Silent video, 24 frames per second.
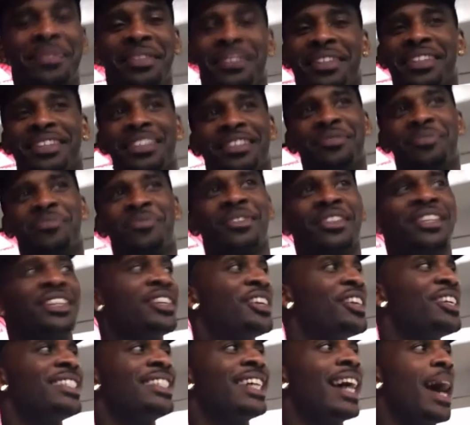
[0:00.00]
who it's
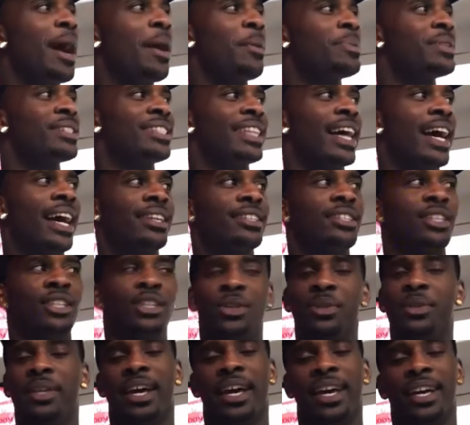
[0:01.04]
talking to and who is
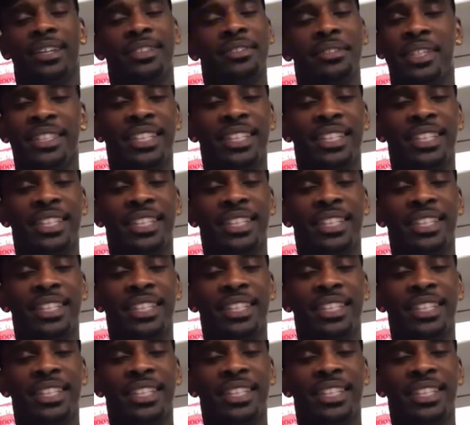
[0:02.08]
targeted